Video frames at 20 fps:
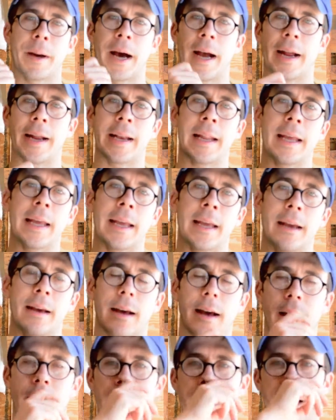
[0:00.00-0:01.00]
piney
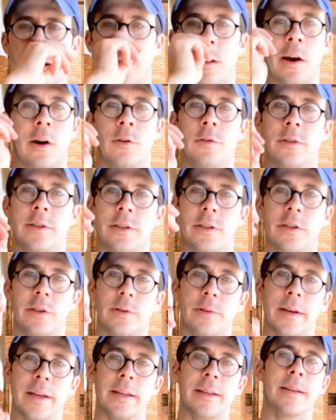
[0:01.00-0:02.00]
nose
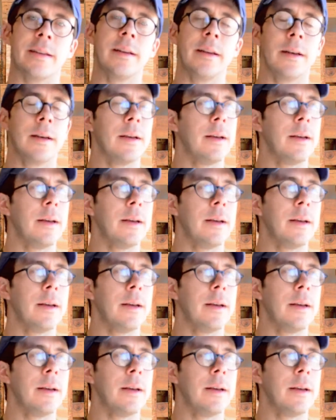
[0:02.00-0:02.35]
to it.